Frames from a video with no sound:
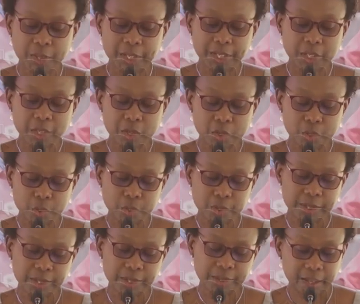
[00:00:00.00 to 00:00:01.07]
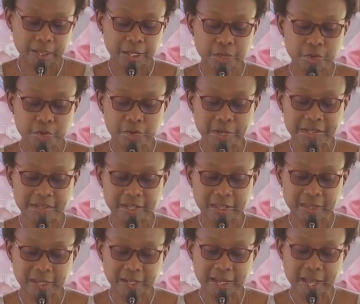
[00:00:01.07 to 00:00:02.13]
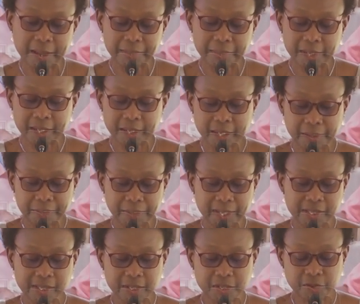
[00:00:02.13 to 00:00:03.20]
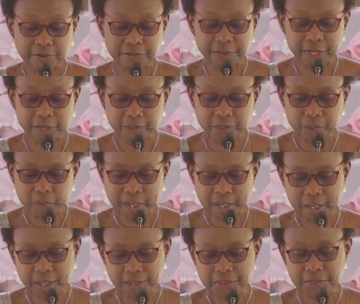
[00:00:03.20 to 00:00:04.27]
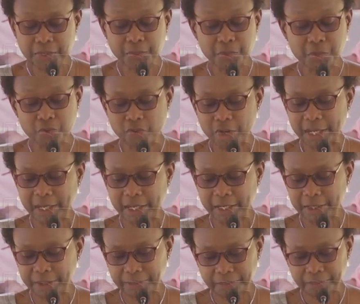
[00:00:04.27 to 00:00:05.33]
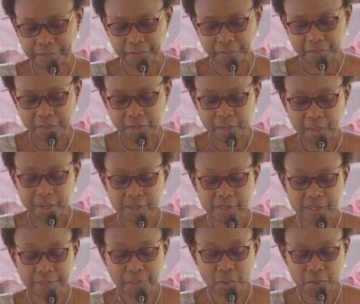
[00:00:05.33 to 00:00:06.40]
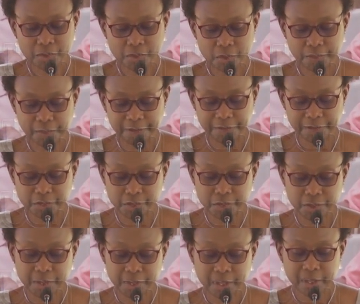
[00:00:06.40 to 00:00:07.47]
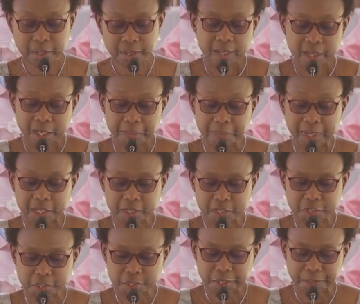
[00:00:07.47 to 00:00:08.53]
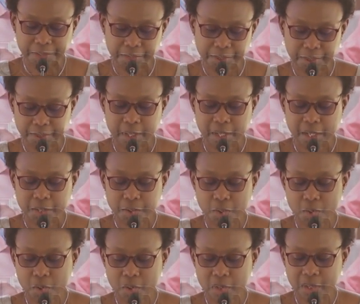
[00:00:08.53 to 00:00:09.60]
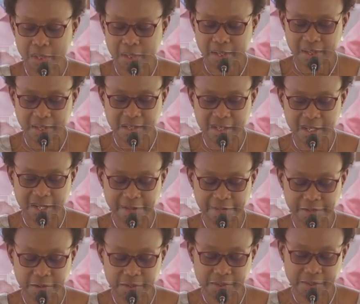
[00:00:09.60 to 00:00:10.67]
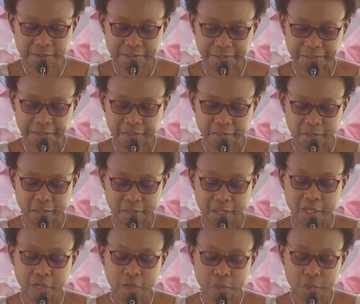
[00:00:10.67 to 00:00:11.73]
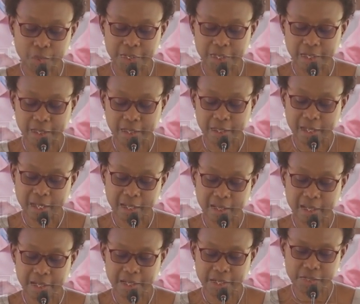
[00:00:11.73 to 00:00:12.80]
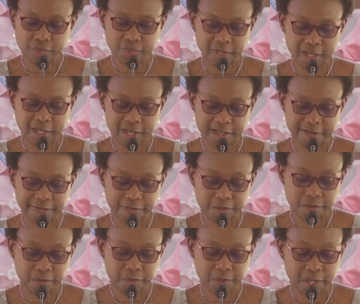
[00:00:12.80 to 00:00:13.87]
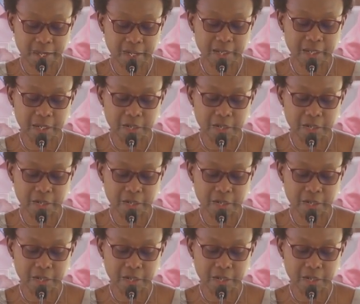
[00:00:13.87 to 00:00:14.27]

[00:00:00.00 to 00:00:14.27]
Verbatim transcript: will include increasing the number and capacity of health workers through training, support supervision, and mentorship at all these levels, including at the district level and